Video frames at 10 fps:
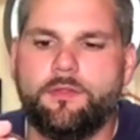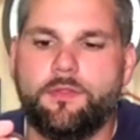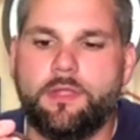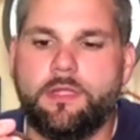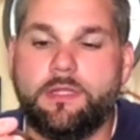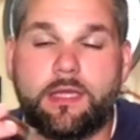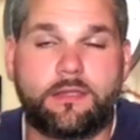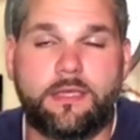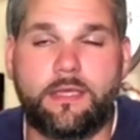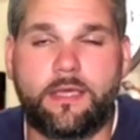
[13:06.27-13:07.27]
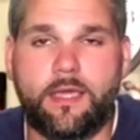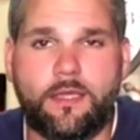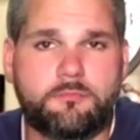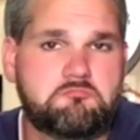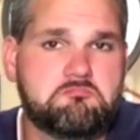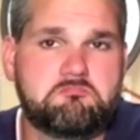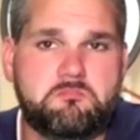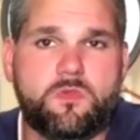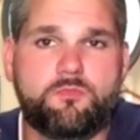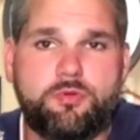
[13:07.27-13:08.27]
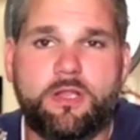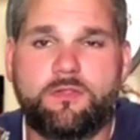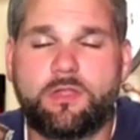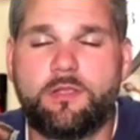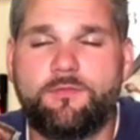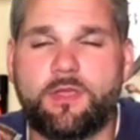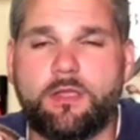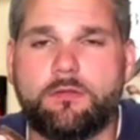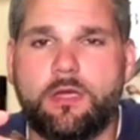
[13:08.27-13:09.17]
The nicotine kick is pretty significant.